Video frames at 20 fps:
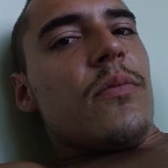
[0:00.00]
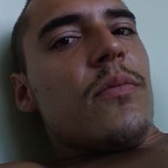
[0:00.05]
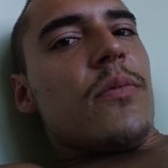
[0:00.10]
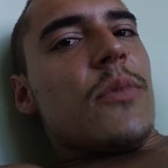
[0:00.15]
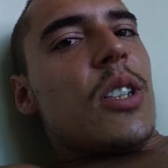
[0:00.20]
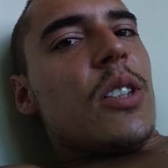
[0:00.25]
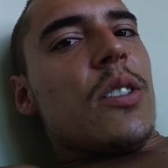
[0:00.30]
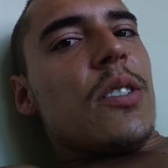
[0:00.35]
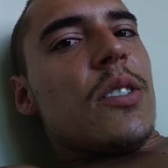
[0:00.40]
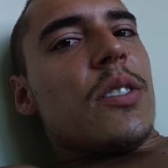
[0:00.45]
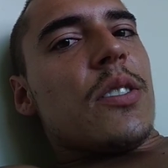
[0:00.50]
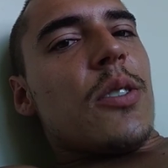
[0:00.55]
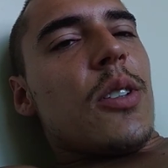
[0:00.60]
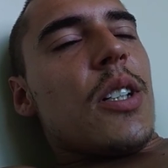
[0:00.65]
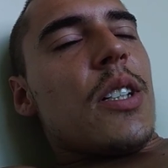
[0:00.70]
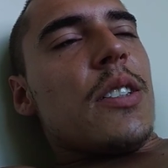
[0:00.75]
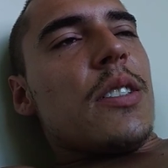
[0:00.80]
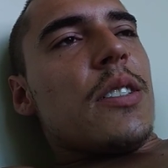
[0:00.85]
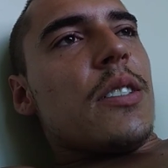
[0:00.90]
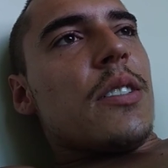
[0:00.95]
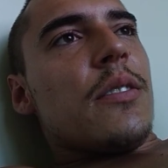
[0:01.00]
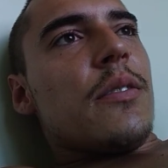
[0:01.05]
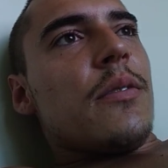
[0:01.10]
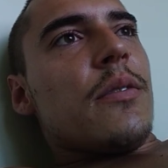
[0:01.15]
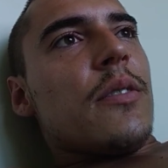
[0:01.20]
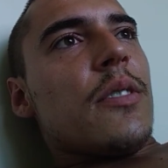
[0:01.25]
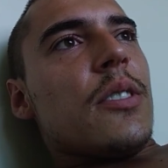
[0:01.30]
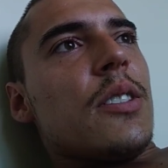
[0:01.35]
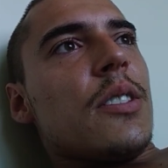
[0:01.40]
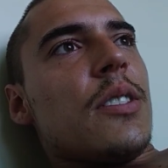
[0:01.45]
it's crazy.
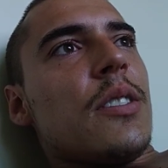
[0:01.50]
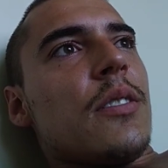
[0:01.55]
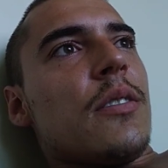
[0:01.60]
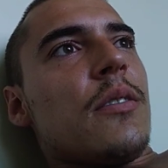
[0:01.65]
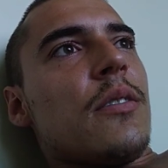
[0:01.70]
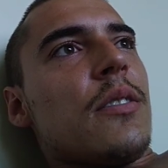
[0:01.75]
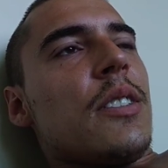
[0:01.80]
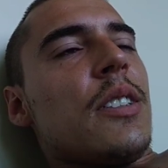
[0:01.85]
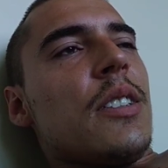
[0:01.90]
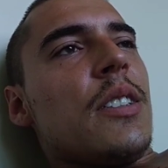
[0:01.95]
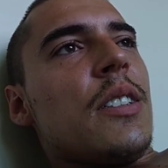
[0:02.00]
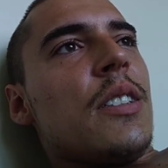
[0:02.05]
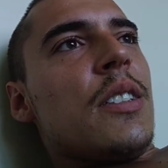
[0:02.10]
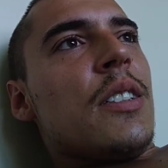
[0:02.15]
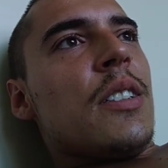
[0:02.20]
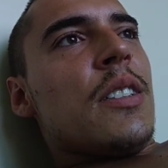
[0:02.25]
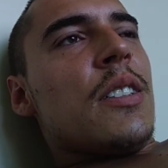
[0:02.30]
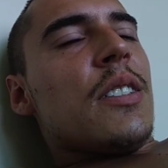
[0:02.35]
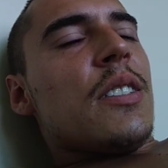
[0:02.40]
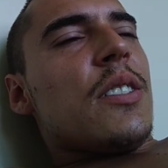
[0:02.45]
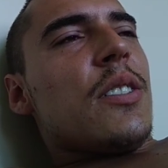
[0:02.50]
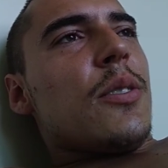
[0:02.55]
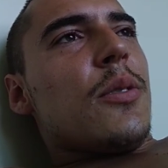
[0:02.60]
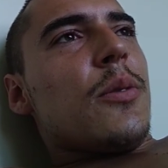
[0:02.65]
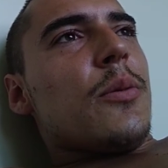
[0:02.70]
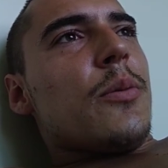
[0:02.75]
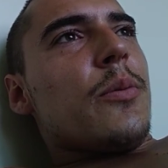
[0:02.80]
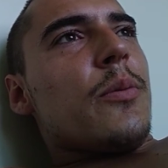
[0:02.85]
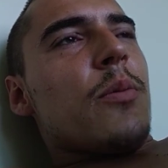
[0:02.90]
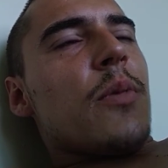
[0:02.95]
It's
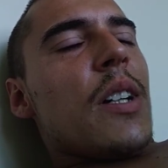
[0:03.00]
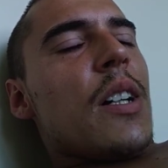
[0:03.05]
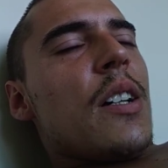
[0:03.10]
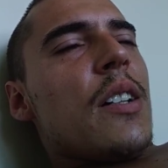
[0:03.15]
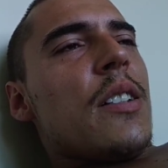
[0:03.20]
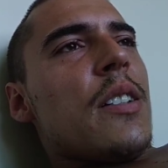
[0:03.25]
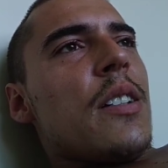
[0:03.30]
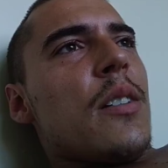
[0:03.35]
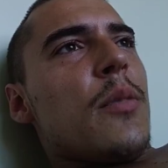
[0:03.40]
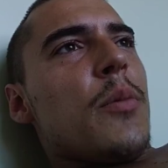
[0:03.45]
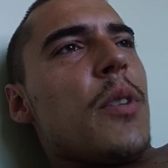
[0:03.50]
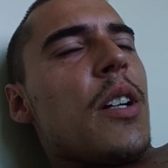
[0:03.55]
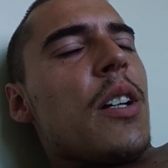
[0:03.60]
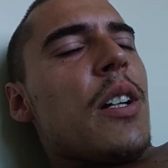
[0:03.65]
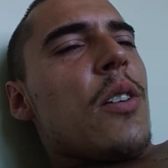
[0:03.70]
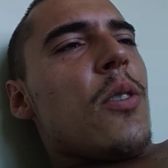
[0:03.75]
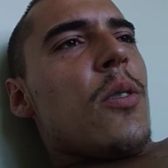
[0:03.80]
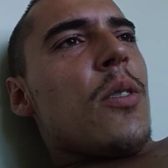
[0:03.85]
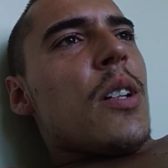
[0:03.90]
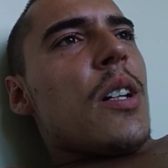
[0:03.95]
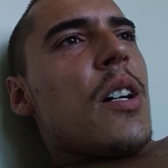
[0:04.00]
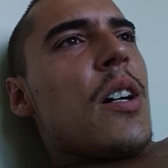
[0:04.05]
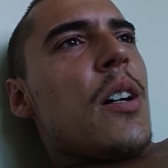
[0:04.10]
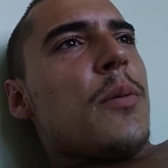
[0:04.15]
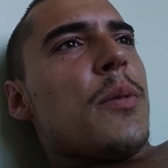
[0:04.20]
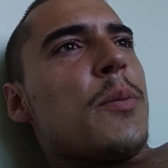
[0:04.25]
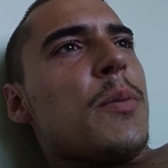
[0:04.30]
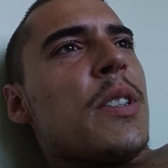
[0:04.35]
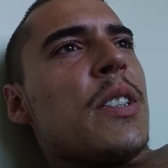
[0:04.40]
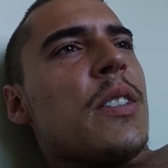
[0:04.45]
so I ended up like calling the
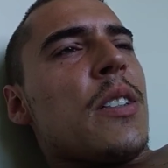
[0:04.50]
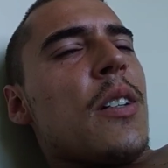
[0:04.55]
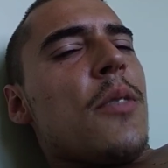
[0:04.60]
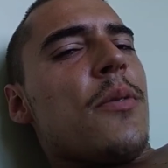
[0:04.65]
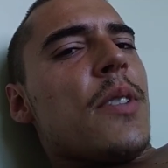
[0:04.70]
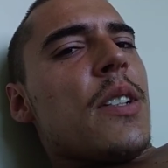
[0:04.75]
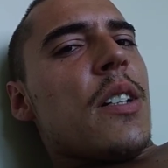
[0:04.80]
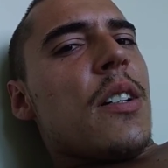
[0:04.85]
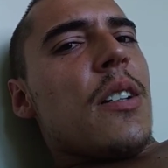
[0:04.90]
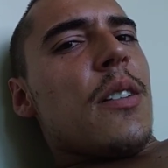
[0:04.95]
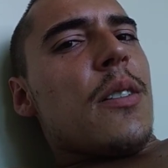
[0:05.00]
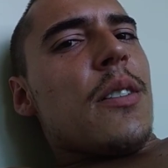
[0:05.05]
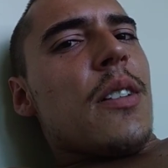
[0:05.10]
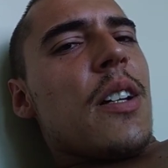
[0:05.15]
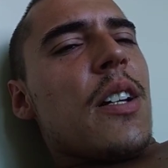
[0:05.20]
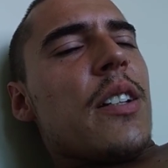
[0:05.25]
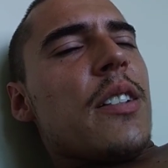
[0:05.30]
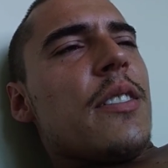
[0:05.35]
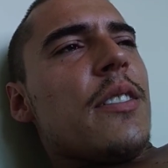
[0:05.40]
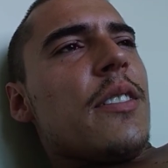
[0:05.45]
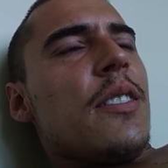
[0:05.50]
cops on myself and like